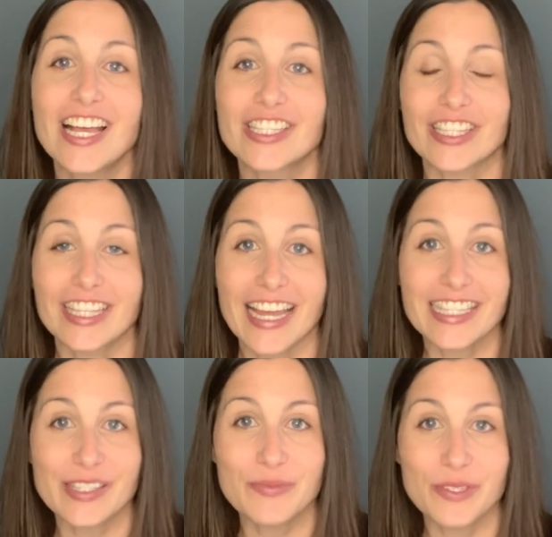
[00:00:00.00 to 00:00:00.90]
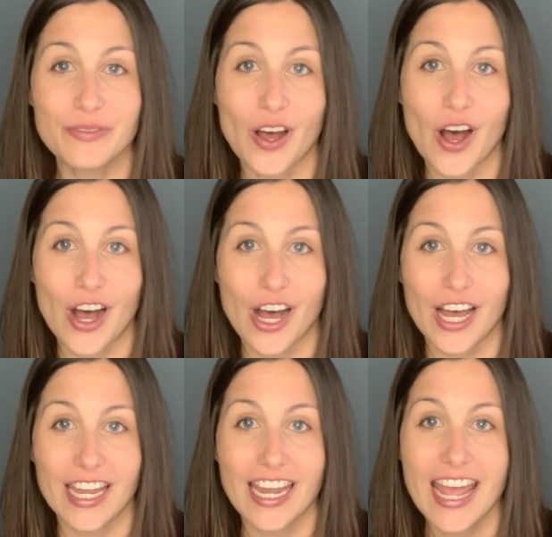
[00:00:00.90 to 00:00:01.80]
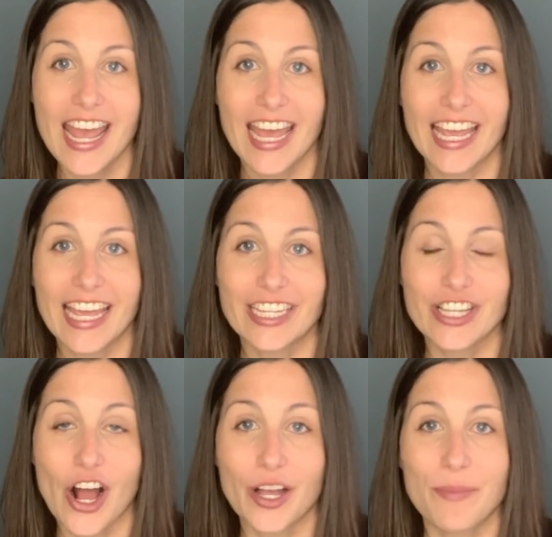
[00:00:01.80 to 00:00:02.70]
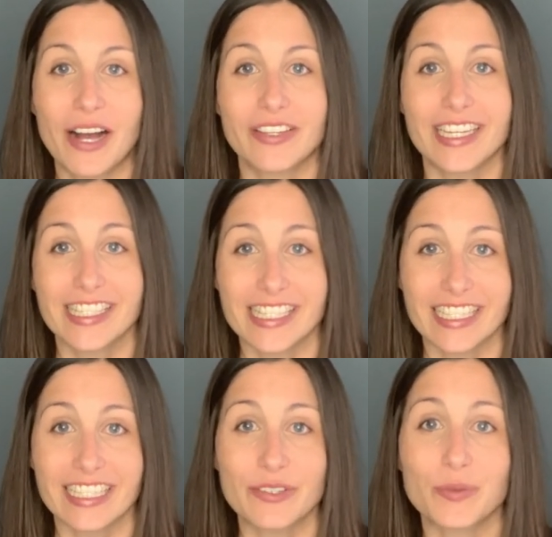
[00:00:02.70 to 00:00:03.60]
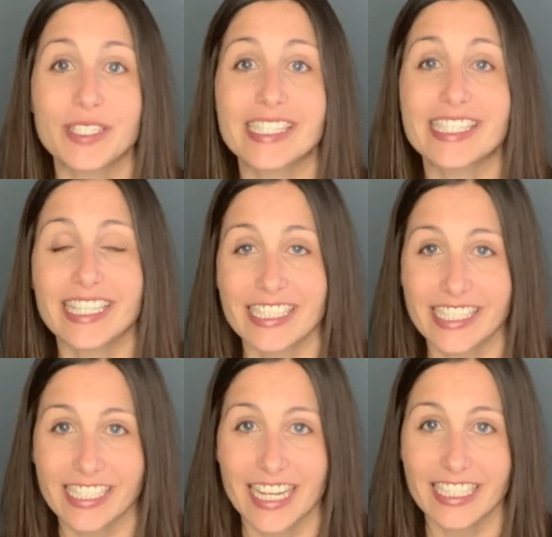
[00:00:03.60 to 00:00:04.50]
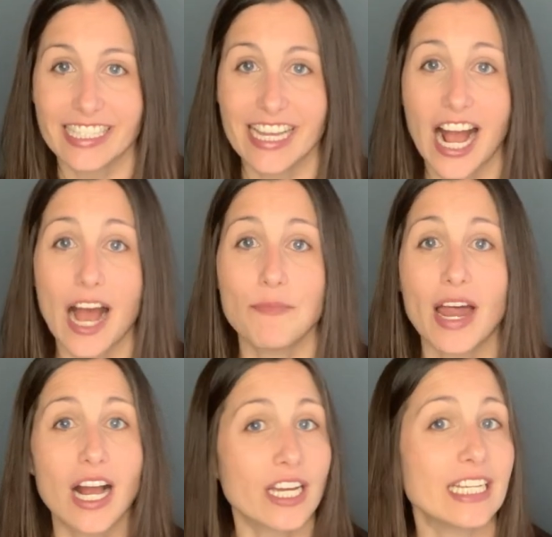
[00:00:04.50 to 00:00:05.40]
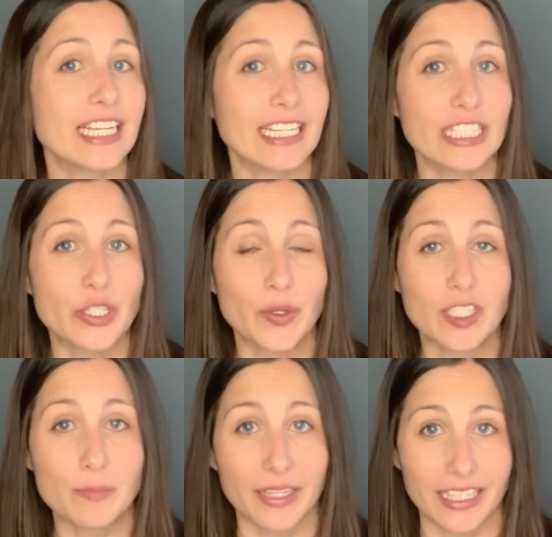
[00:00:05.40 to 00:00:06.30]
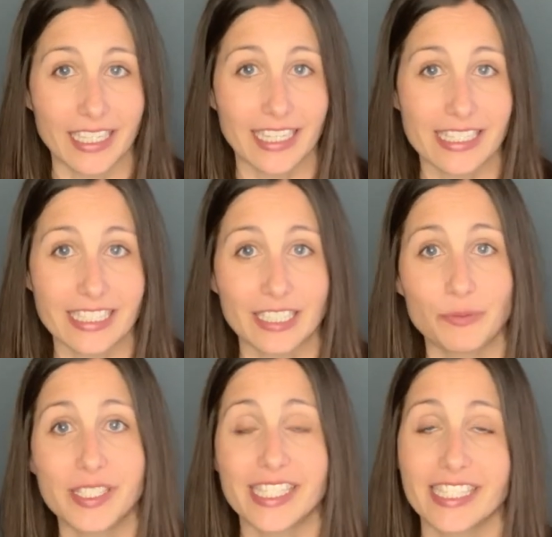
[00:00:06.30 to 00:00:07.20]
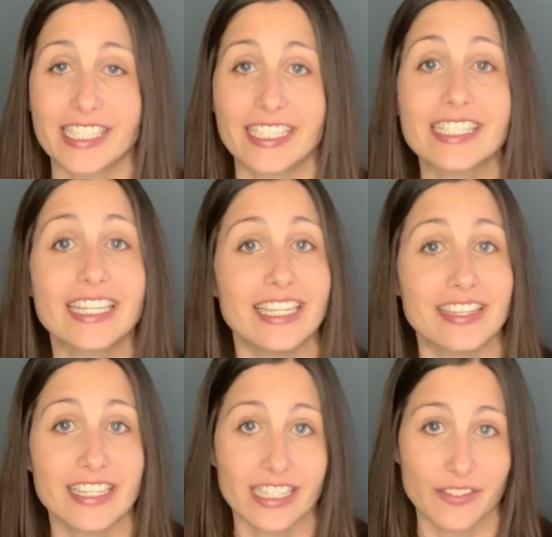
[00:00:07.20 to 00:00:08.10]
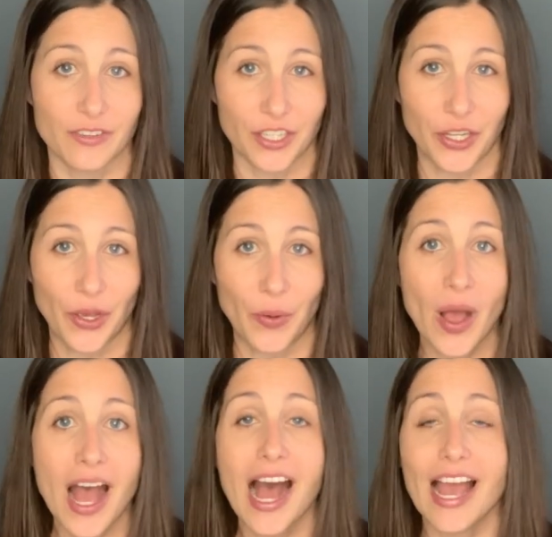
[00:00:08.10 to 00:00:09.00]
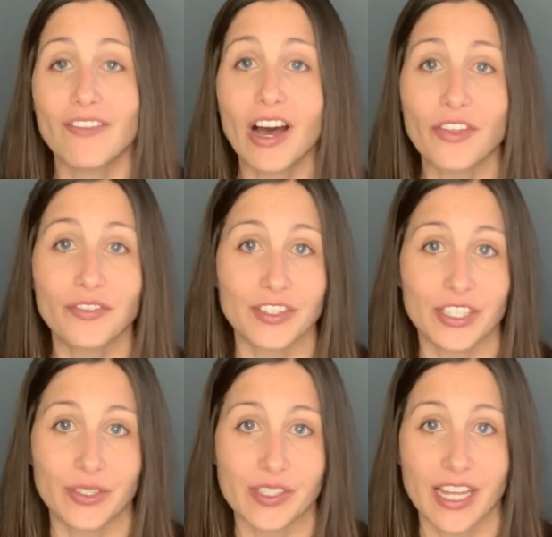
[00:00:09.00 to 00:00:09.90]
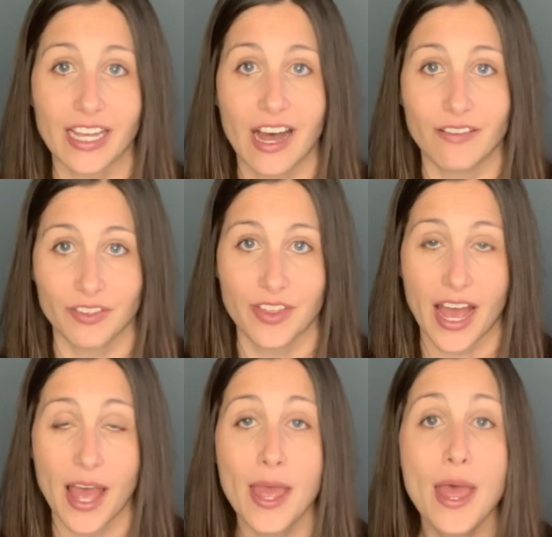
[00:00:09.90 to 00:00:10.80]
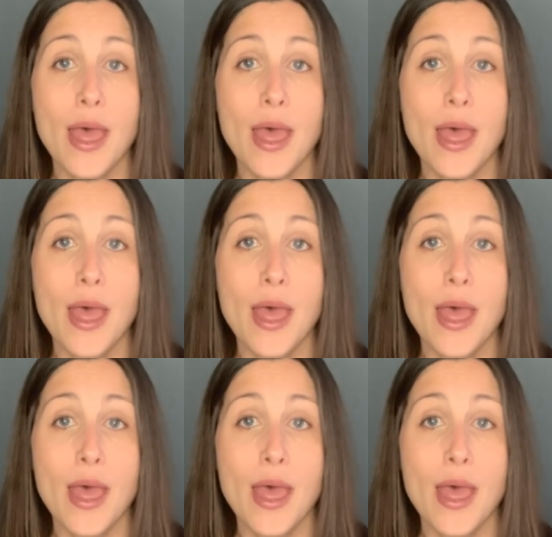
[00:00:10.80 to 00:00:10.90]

So let's move on and talk about insulin resistance. Now, I'm not going to get into explaining insulin resistance in this video. I have other videos that cover that.